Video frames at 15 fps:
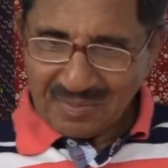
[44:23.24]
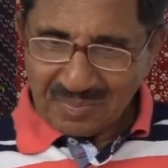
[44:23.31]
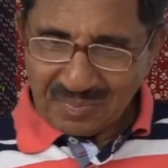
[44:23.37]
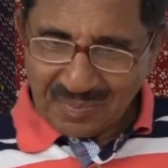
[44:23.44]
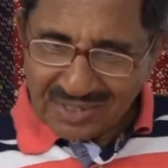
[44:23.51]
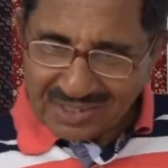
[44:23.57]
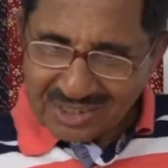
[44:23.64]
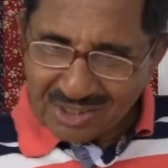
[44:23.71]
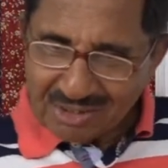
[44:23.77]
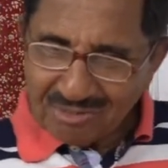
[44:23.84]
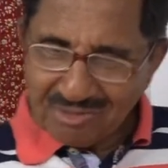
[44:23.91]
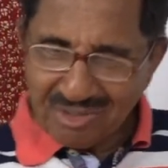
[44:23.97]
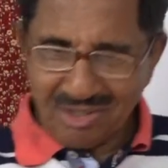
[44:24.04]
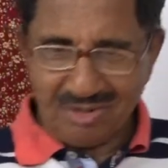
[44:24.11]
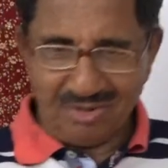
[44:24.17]
Pleased to
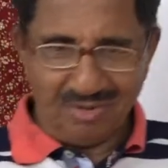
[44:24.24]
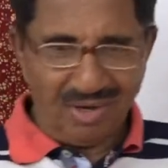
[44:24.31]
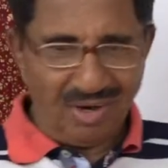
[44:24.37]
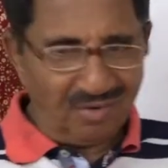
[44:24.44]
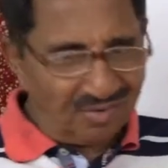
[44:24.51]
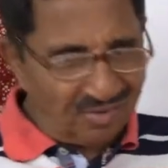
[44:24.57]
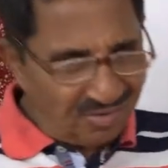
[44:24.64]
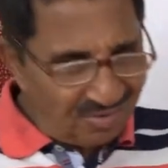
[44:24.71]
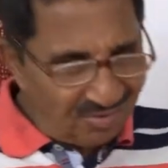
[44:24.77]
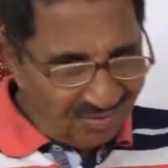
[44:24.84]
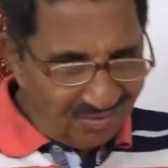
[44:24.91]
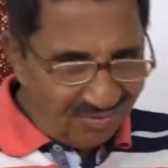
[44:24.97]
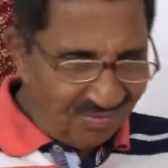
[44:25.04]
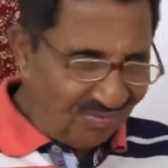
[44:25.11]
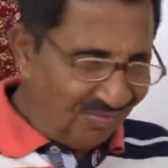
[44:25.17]
meet you. How do you do?
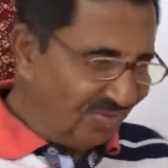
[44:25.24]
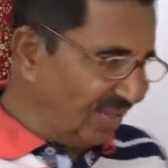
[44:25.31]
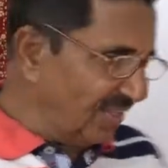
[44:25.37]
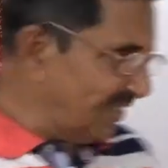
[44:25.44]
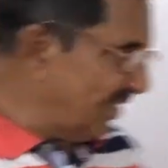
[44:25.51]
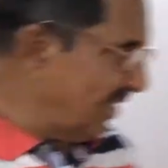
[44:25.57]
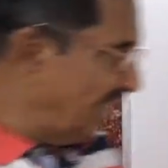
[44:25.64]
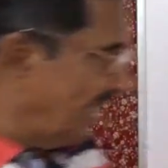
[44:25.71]
Yes.